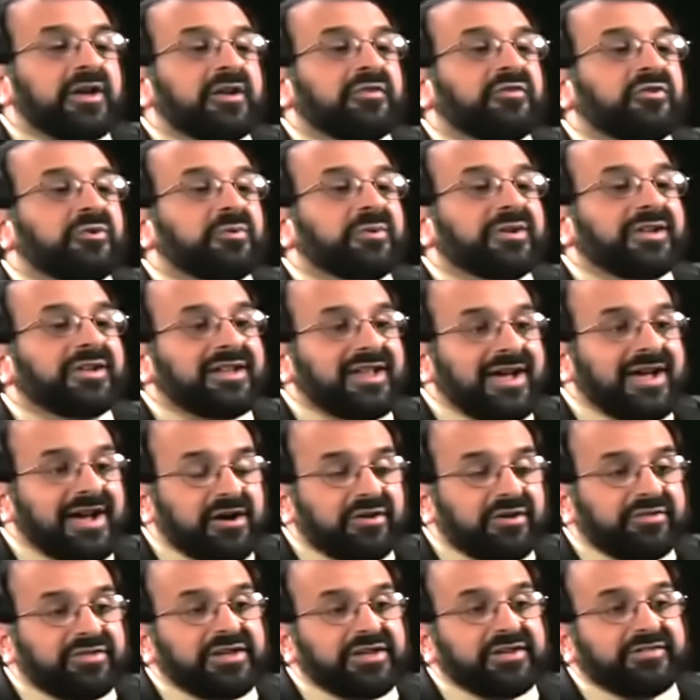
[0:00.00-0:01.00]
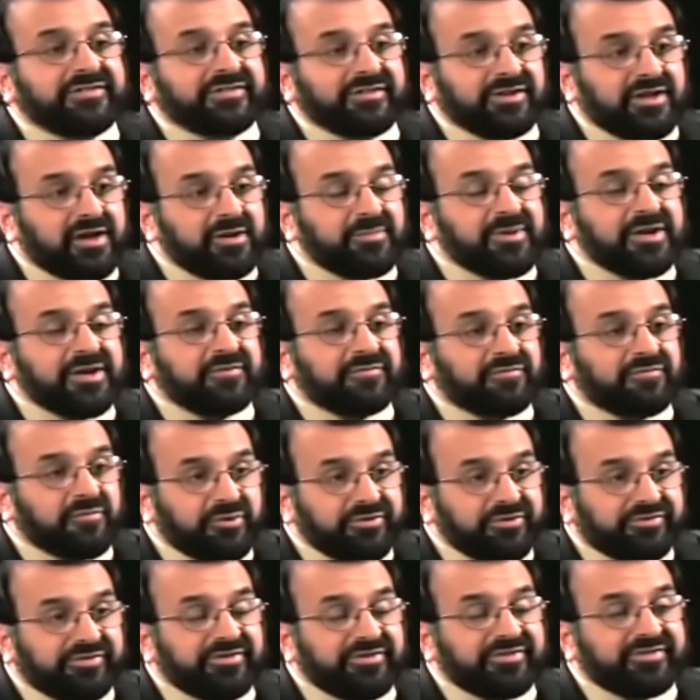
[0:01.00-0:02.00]
to allow the Islamic
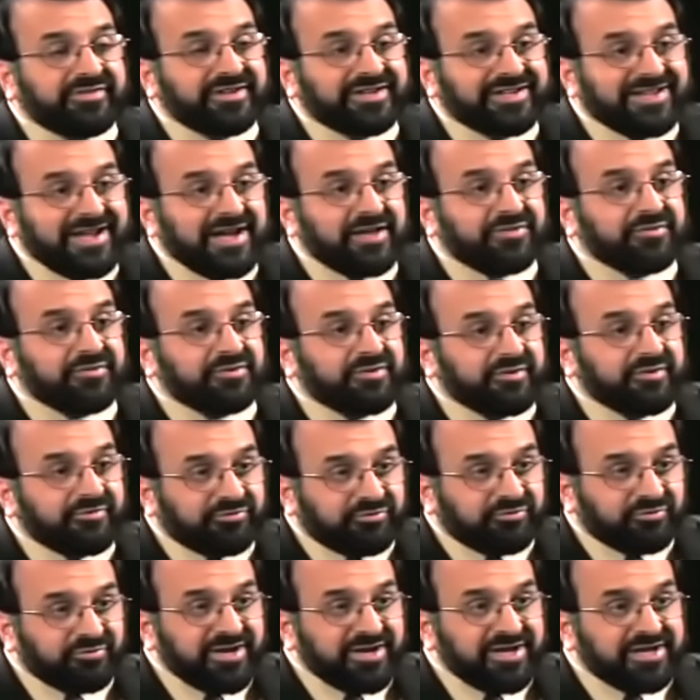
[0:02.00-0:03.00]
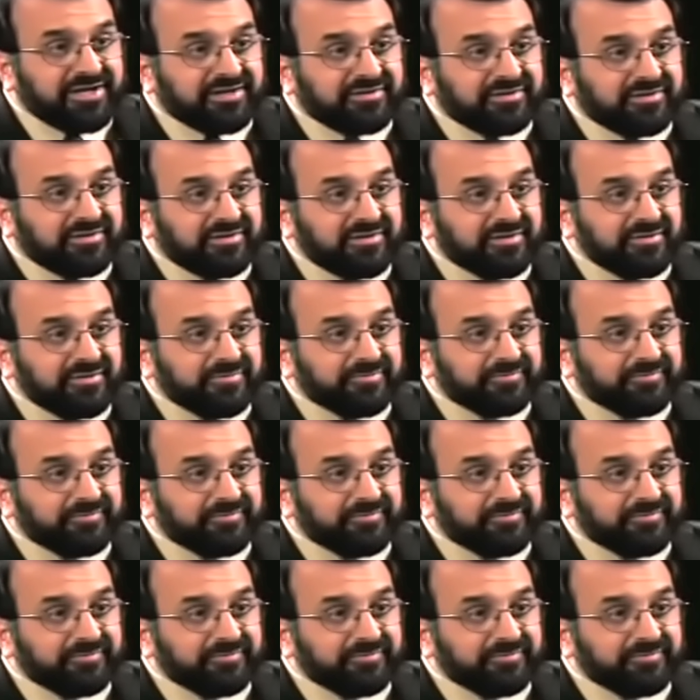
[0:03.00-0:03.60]
forces to gather their strength.